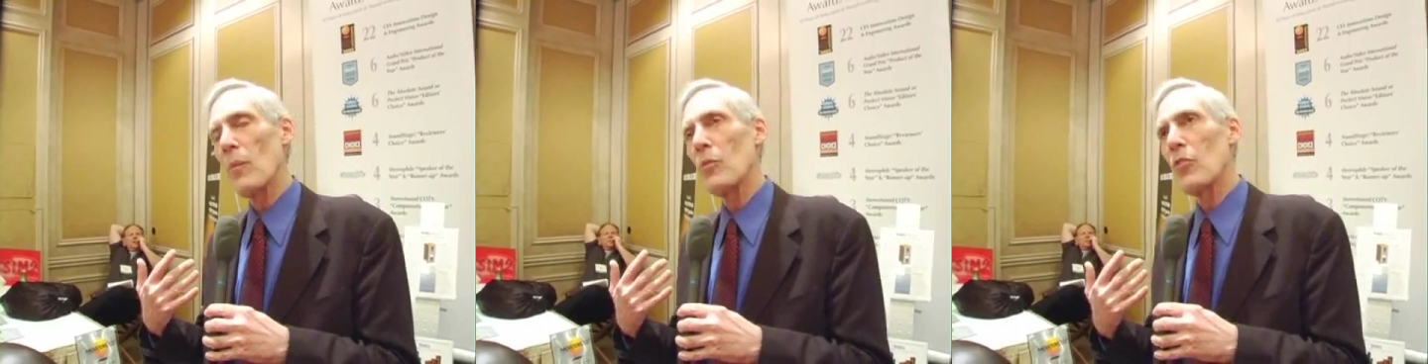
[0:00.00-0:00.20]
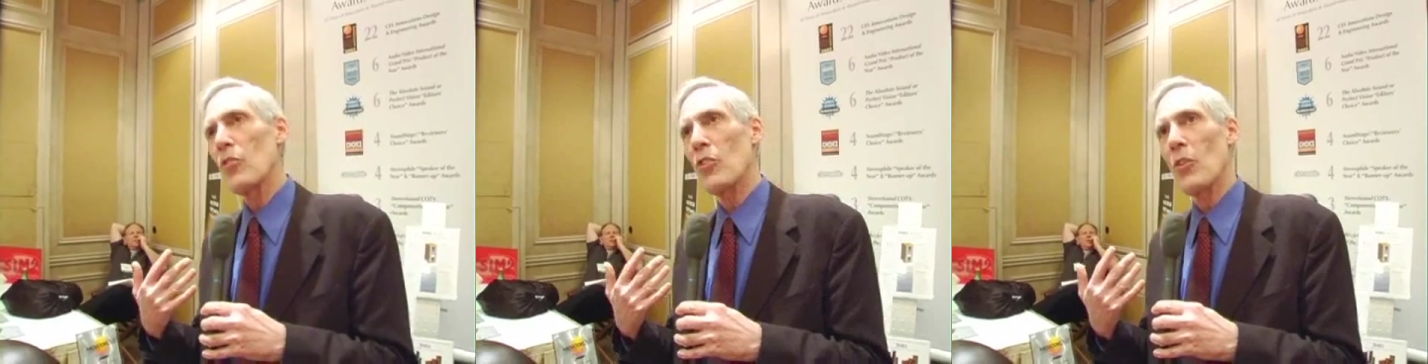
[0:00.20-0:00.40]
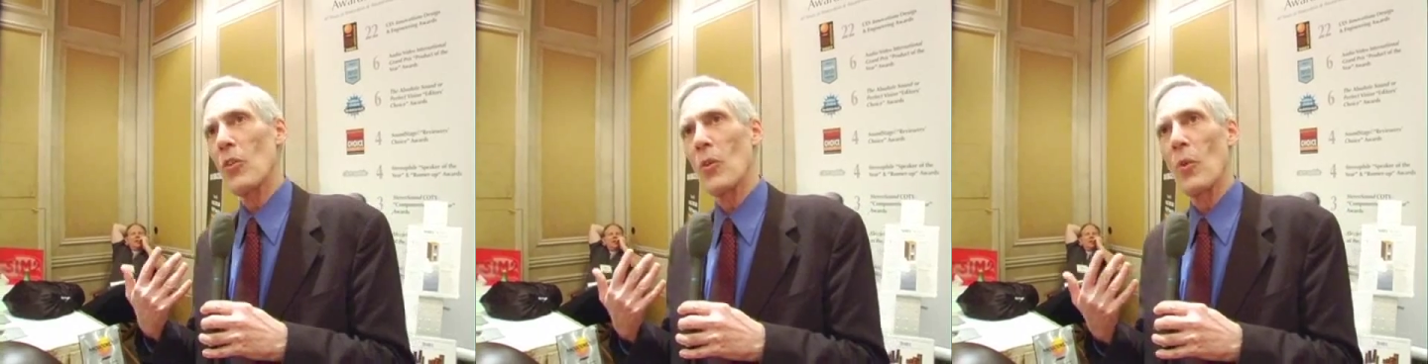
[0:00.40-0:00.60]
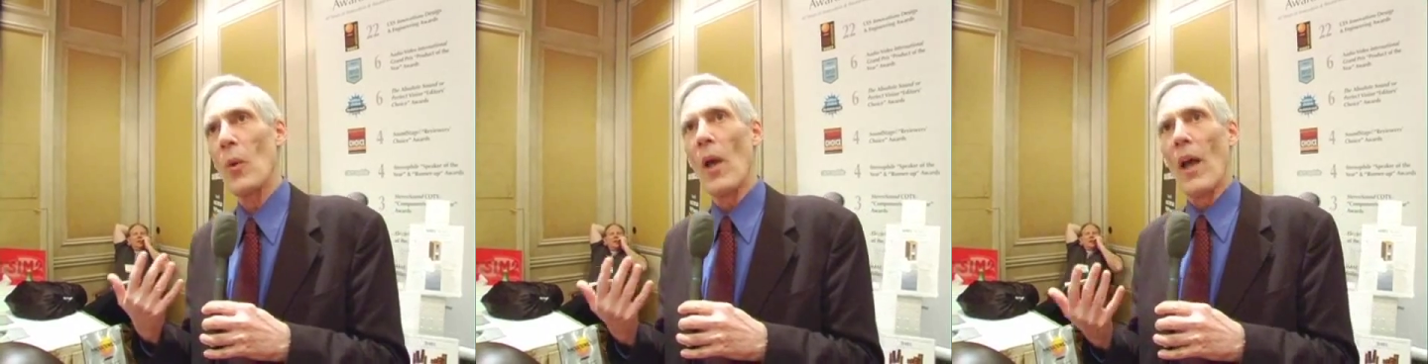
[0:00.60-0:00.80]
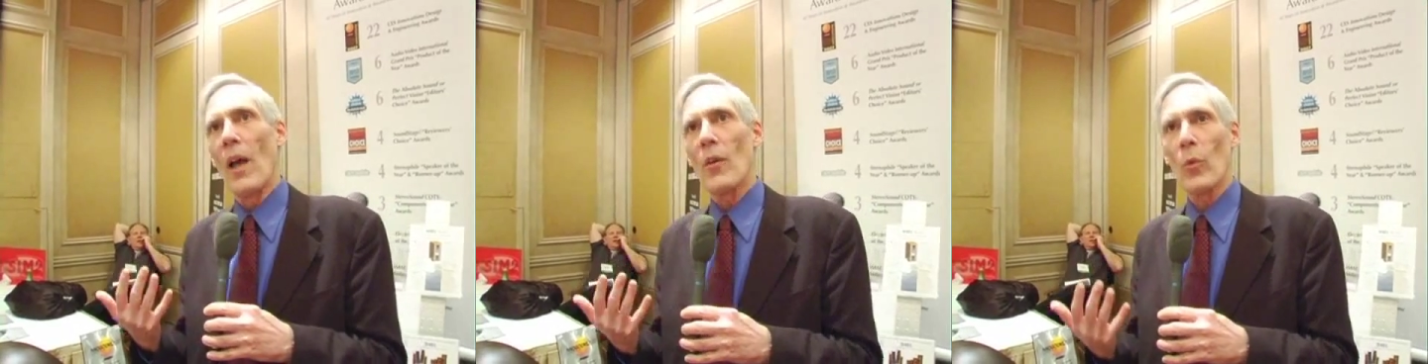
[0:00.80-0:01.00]
to
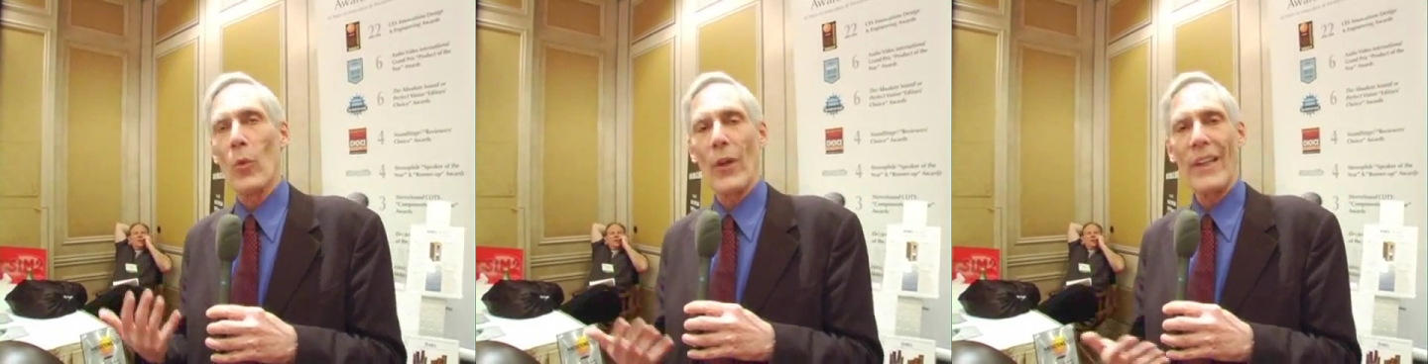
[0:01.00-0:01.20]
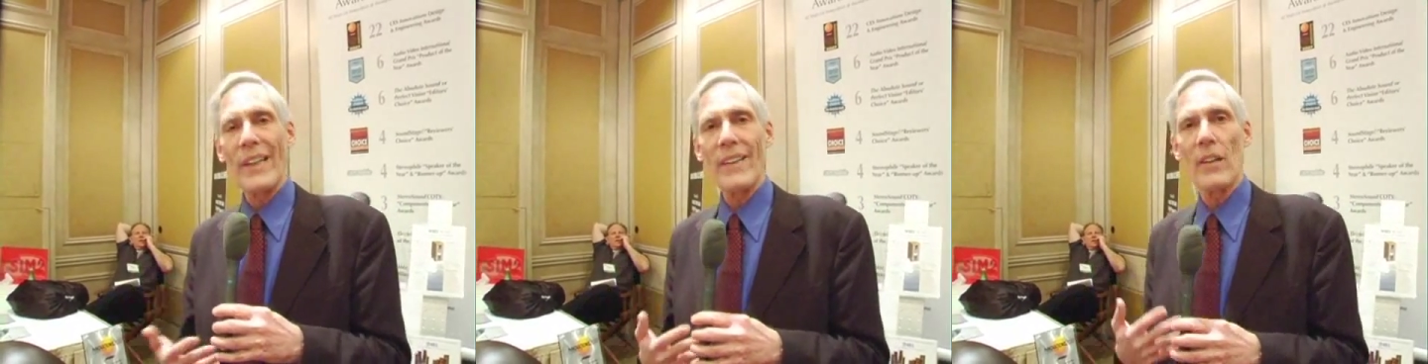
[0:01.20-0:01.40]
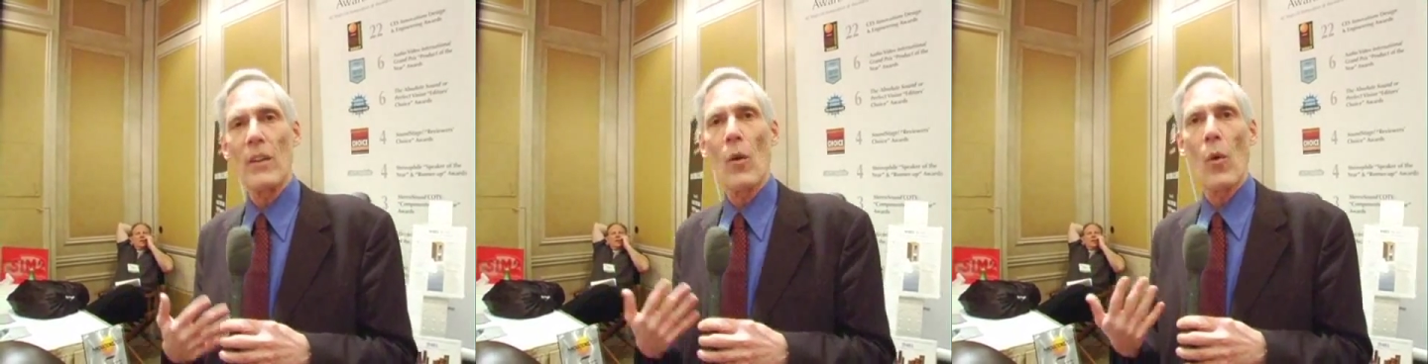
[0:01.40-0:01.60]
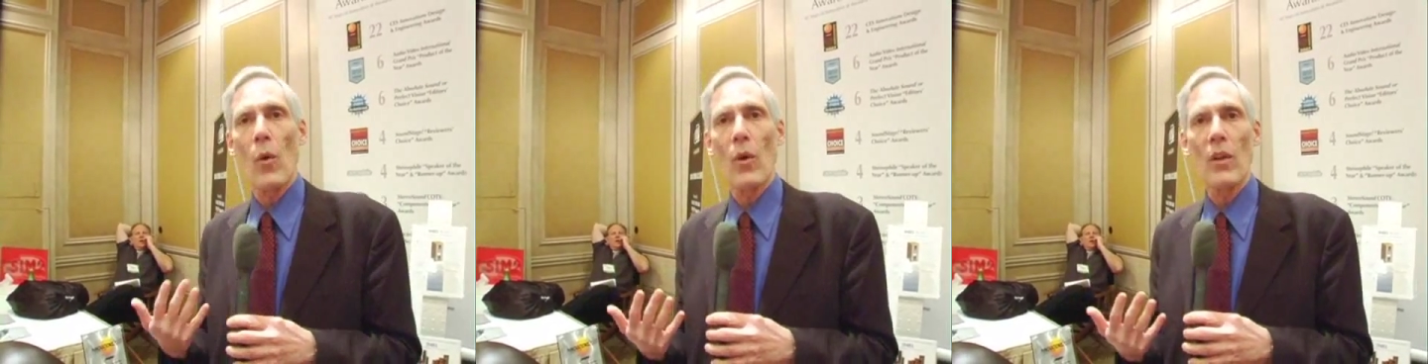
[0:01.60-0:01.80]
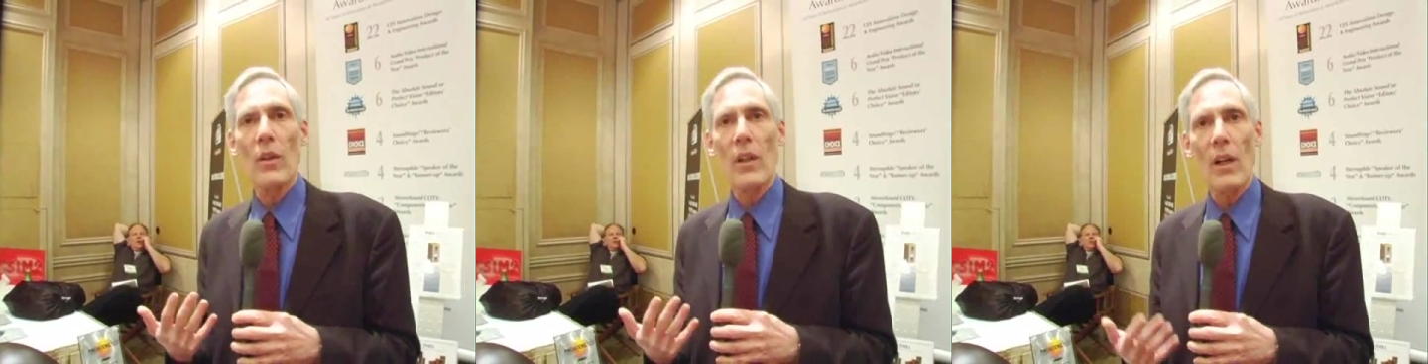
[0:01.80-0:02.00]
ring
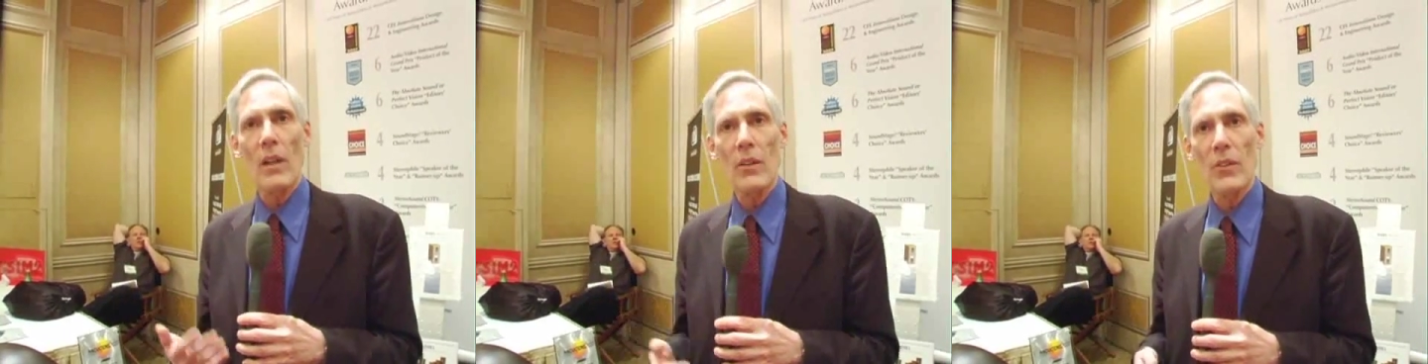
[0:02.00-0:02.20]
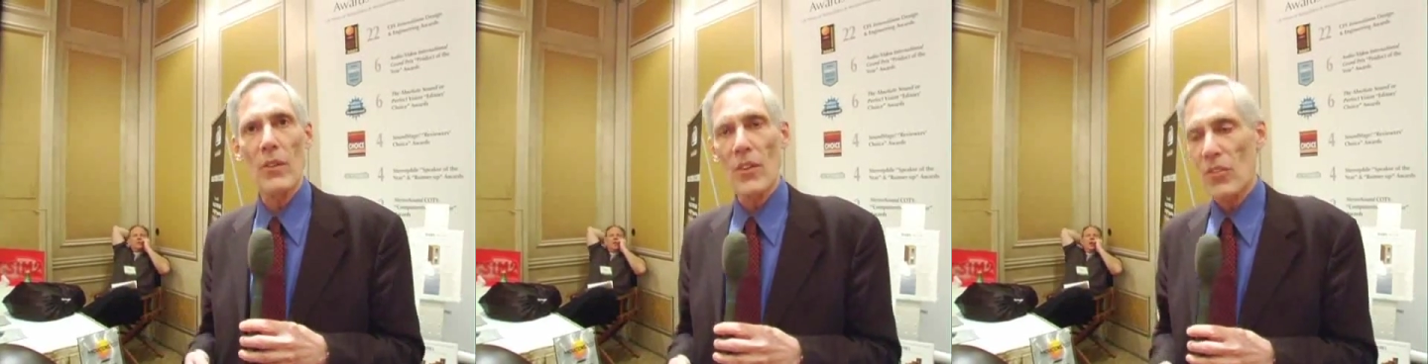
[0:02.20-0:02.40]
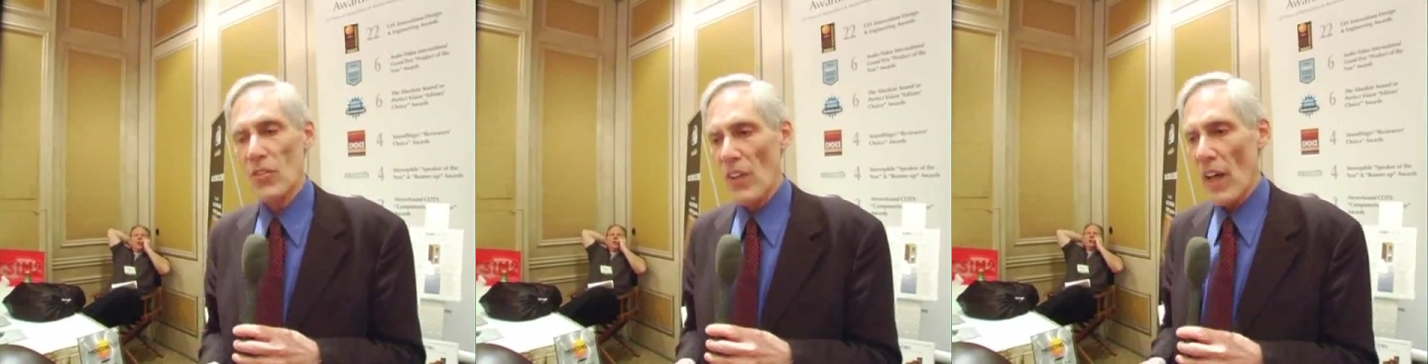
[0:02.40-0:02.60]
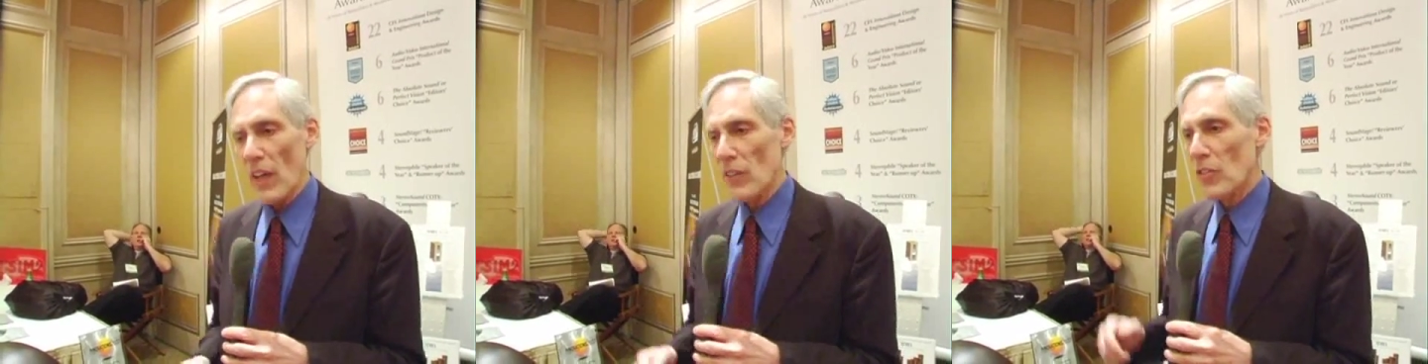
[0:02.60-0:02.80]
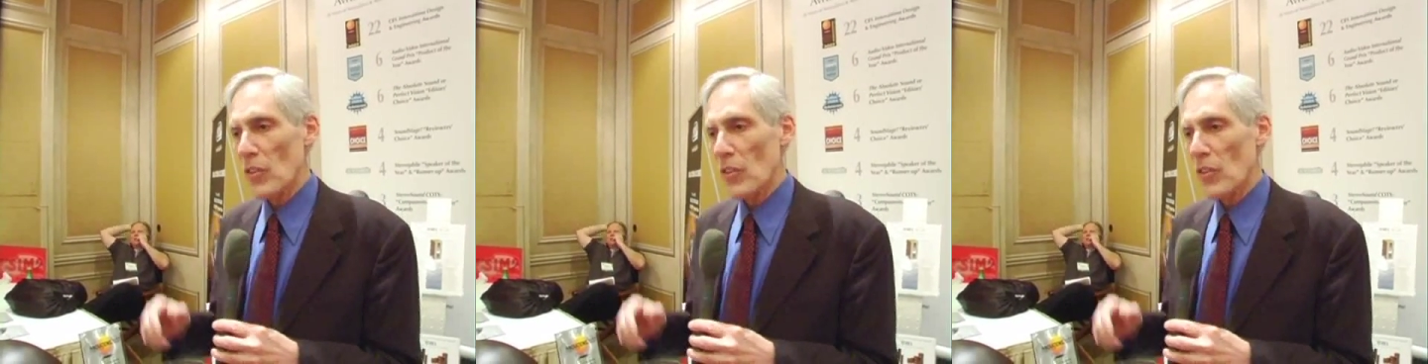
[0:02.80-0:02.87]
or color the sound.